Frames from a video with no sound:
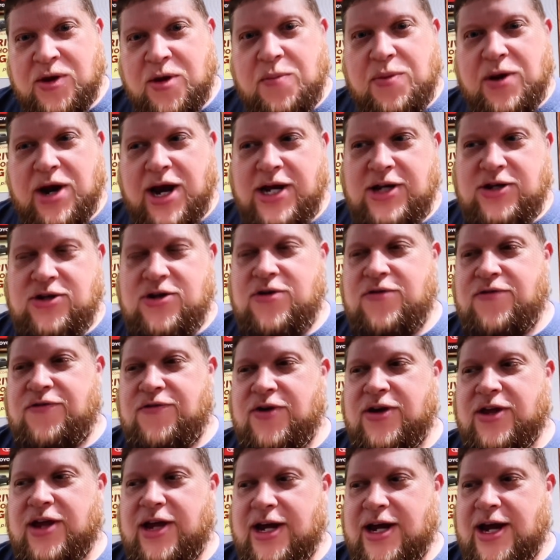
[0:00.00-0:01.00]
but I do
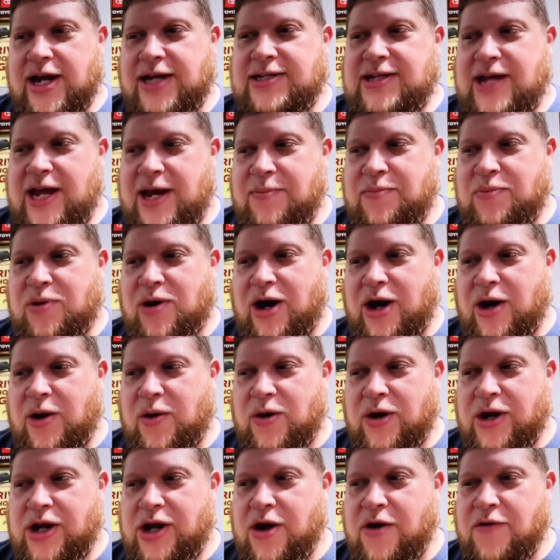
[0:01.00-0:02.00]
feel like I take
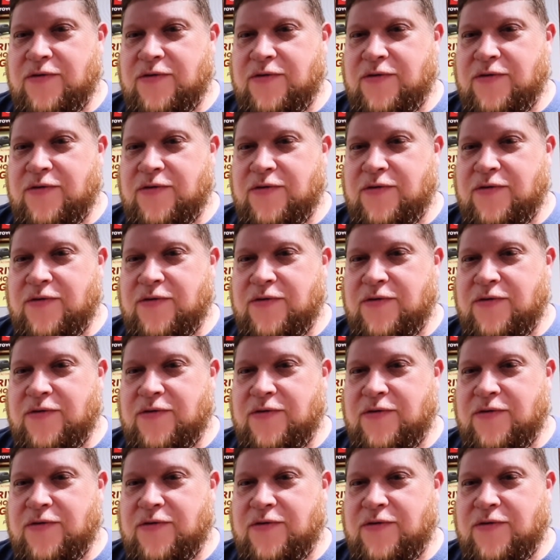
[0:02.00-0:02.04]
priority